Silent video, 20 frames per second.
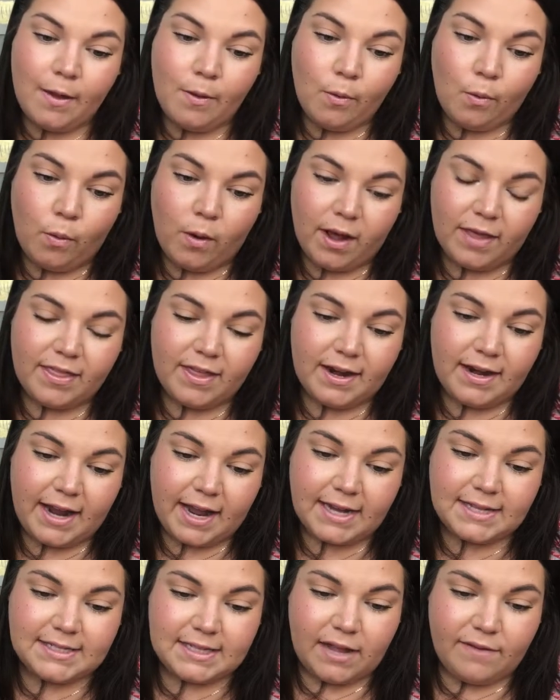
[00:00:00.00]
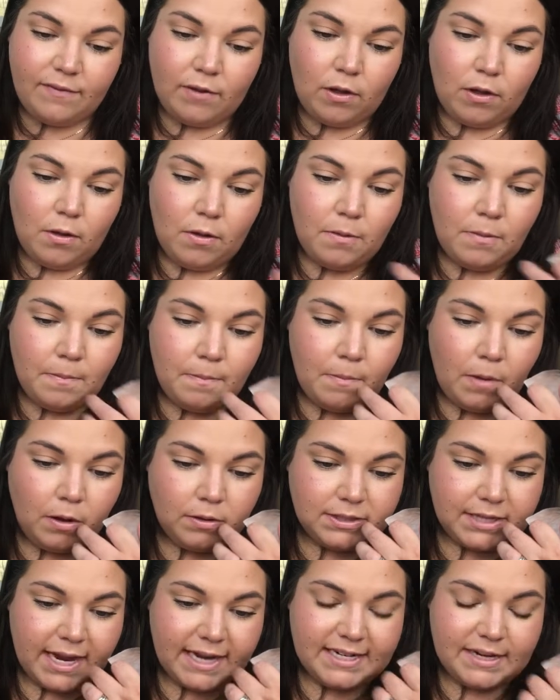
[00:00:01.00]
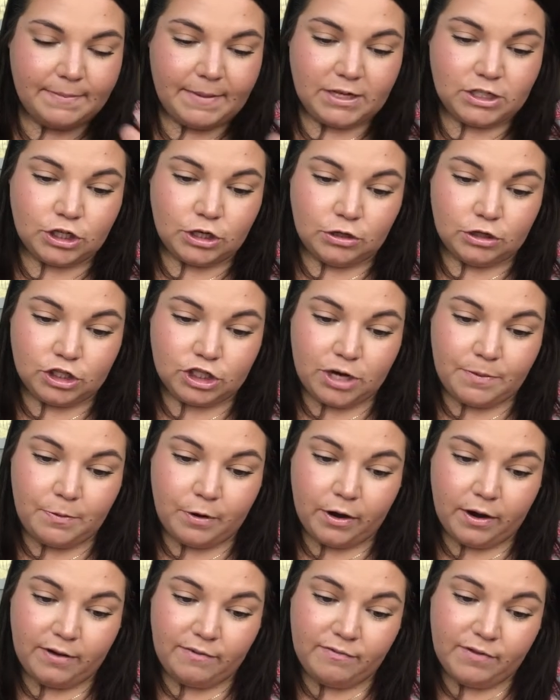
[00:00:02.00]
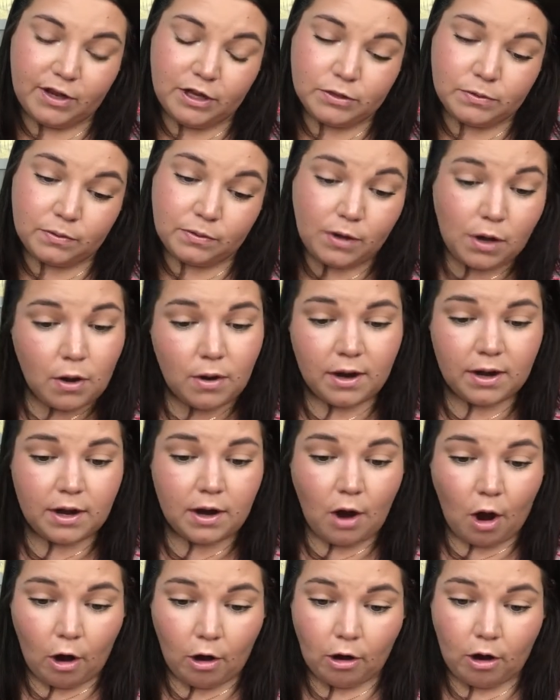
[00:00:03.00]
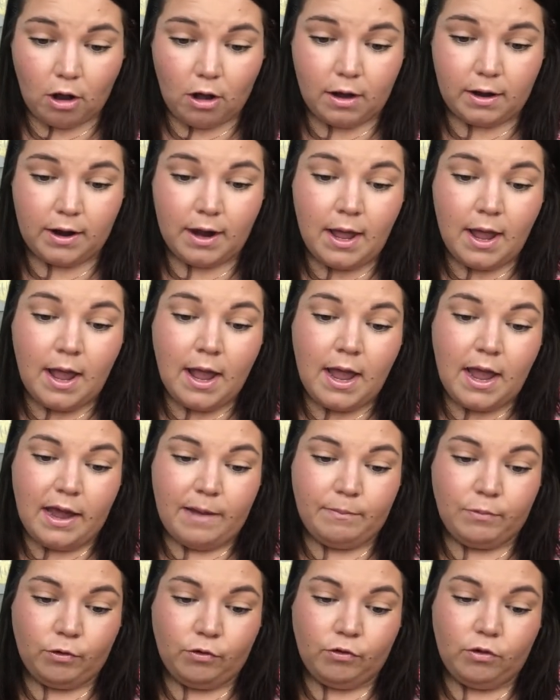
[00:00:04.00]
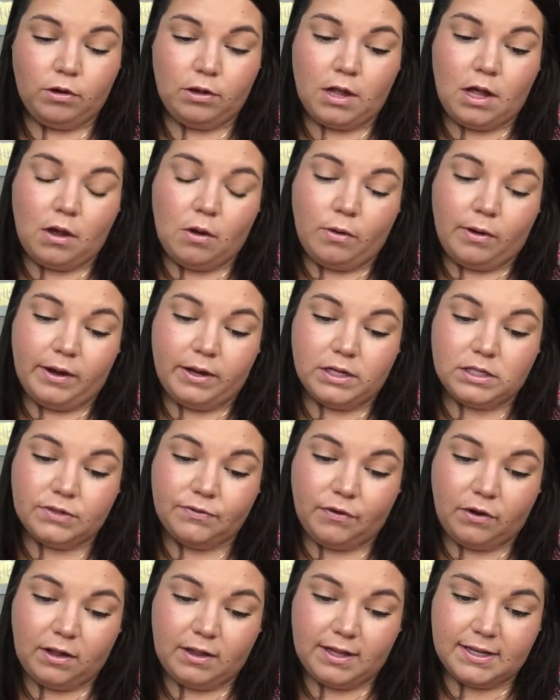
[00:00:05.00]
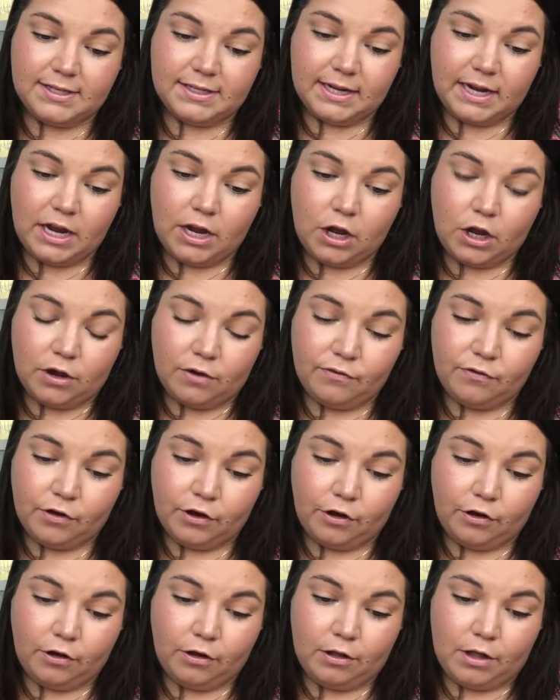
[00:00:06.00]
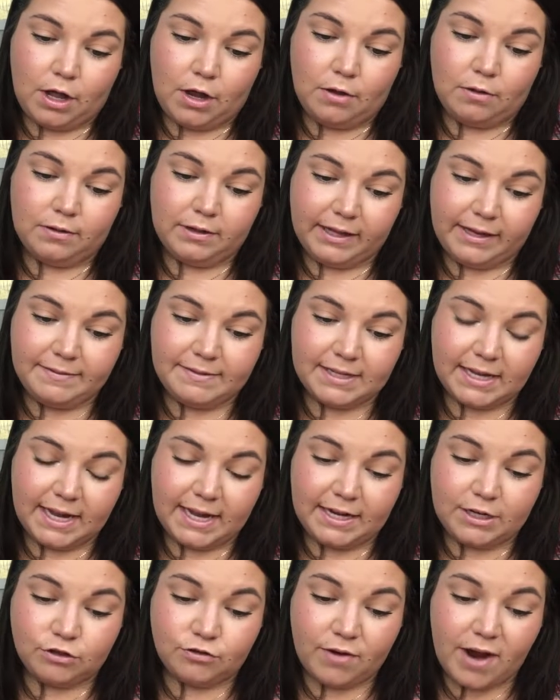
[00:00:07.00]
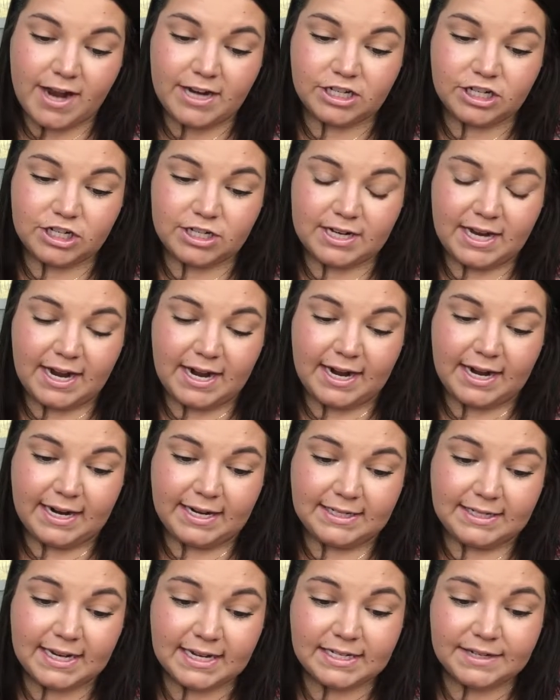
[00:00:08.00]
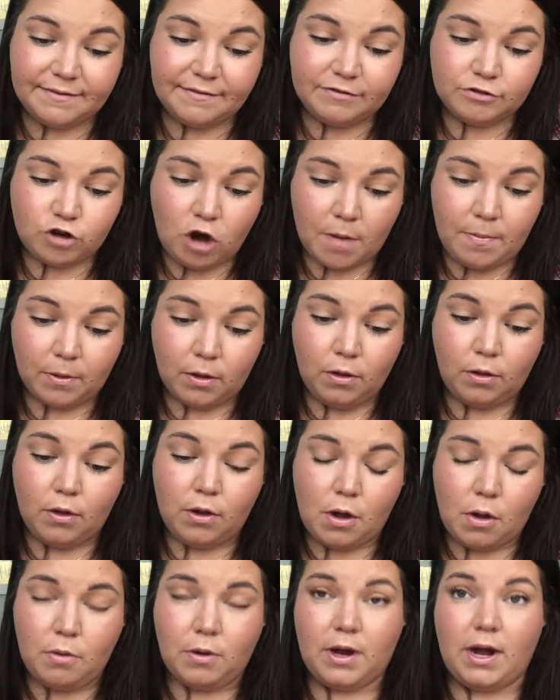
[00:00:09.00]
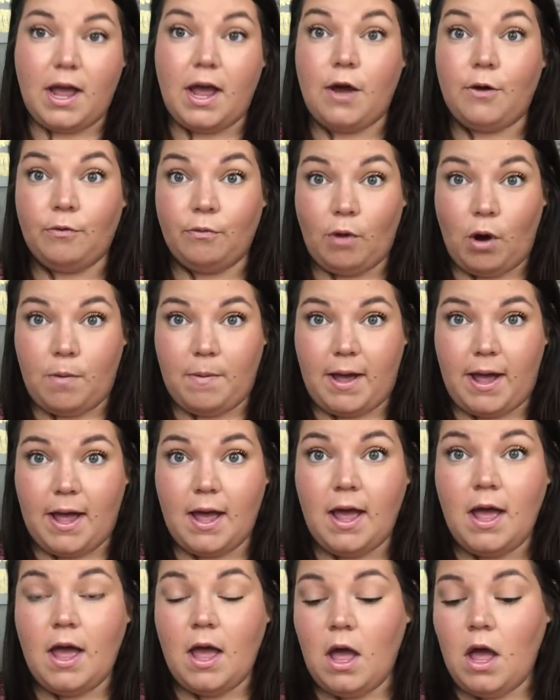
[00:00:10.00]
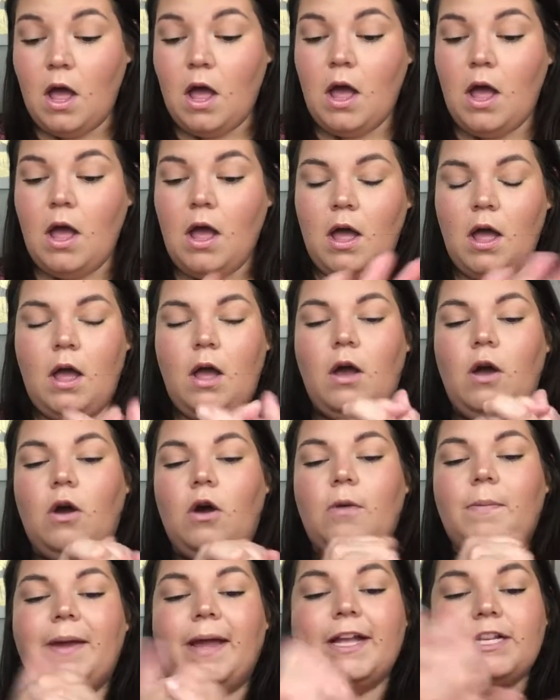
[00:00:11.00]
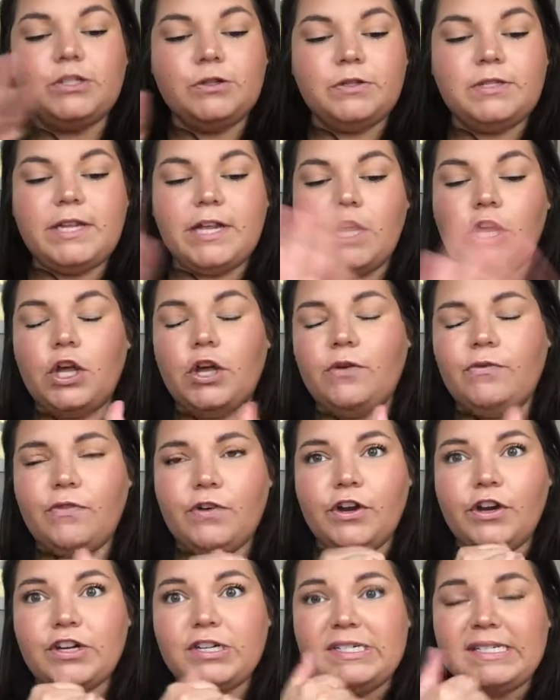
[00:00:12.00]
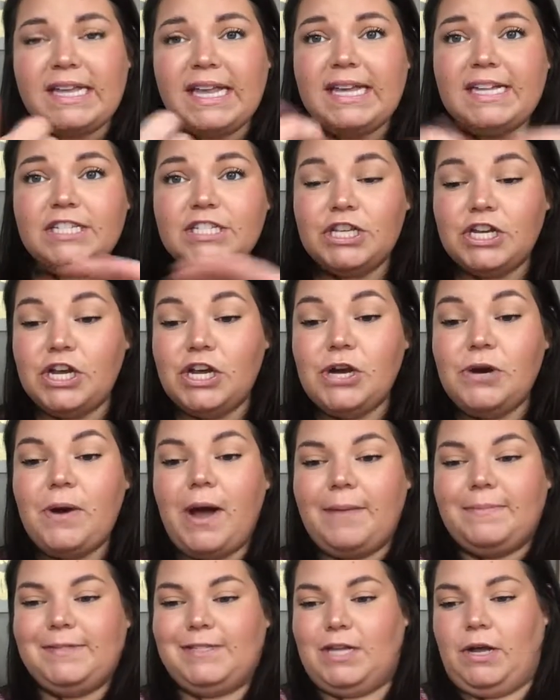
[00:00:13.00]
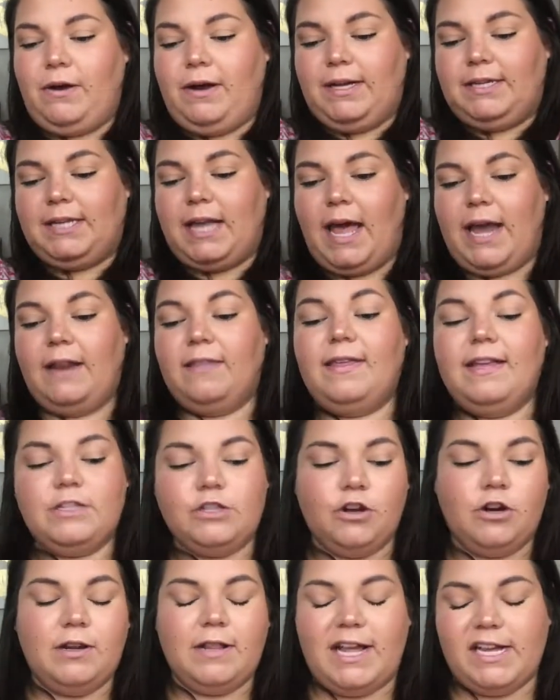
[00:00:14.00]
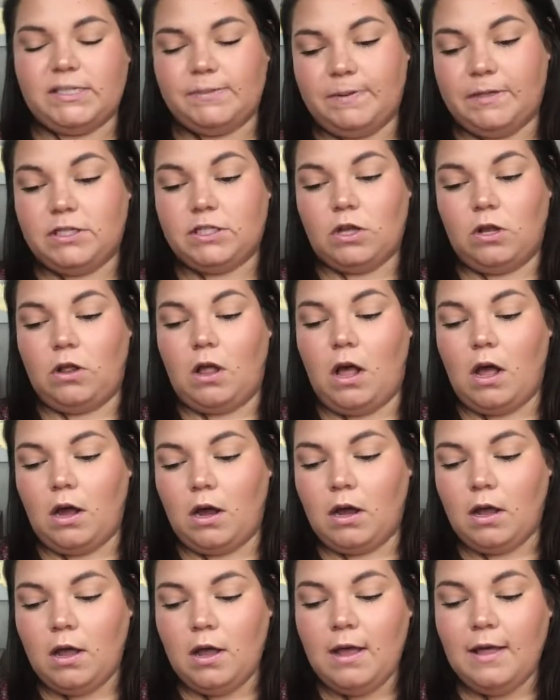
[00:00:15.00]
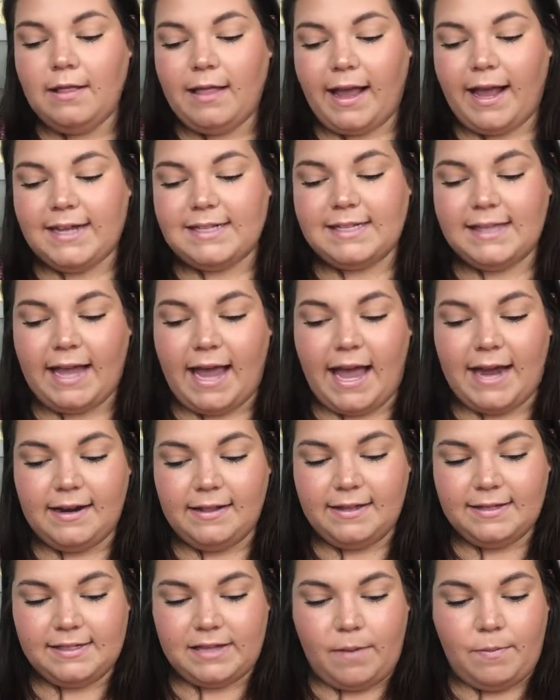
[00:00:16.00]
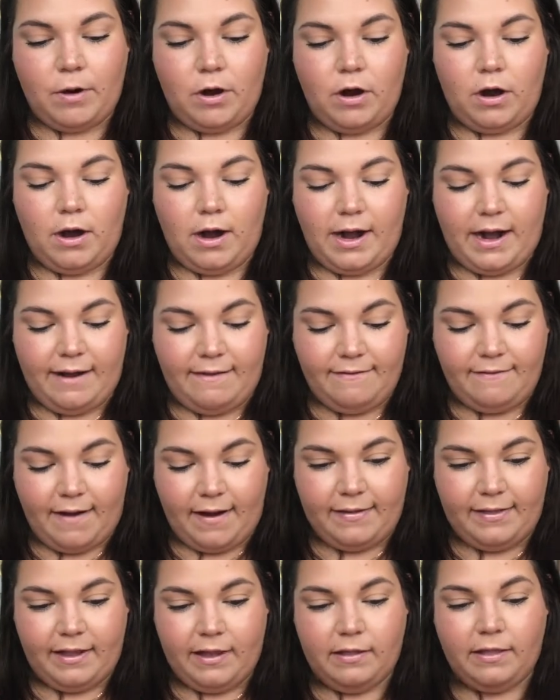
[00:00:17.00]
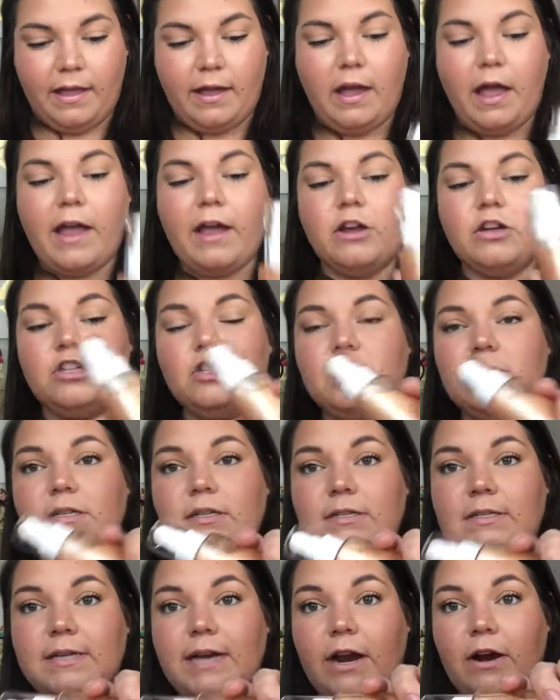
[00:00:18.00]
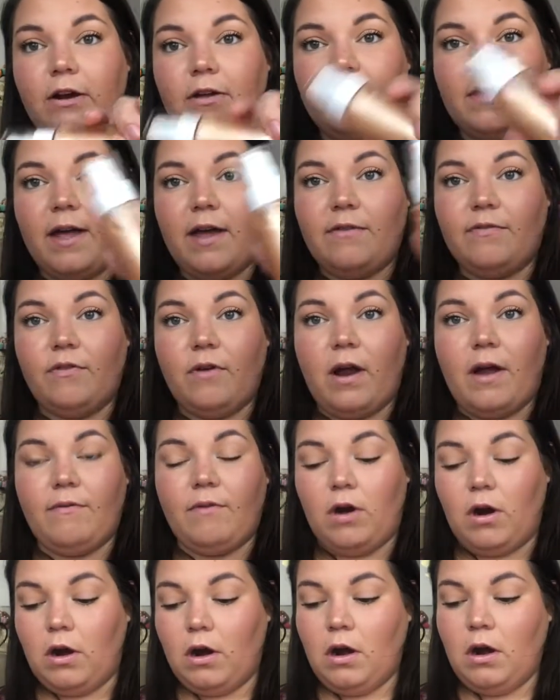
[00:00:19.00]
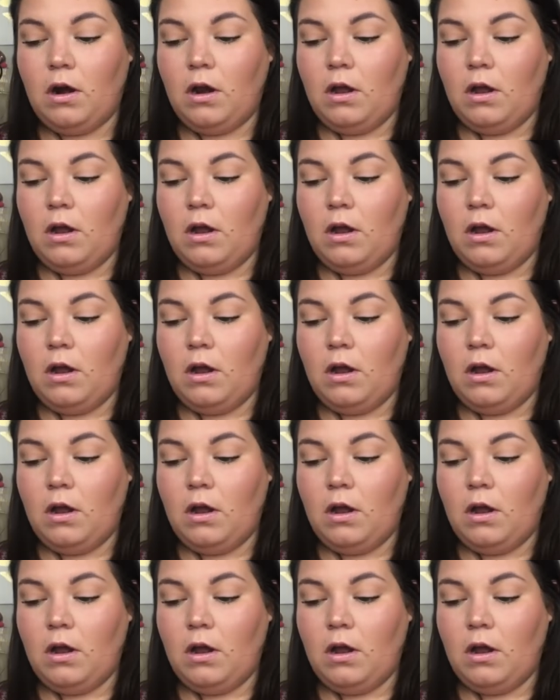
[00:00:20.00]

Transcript: With next level multi-dimensional shimmer infused with coconut argan and marula oils for glistening, good for your glow, leave skin drenched in an addictive tropical coconut aroma. Oh my gosh, it's like good for your skin too. I'm so excited. These are gonna last me so long. Like it's the end of the summer and I finally, like I could just stare at that forever.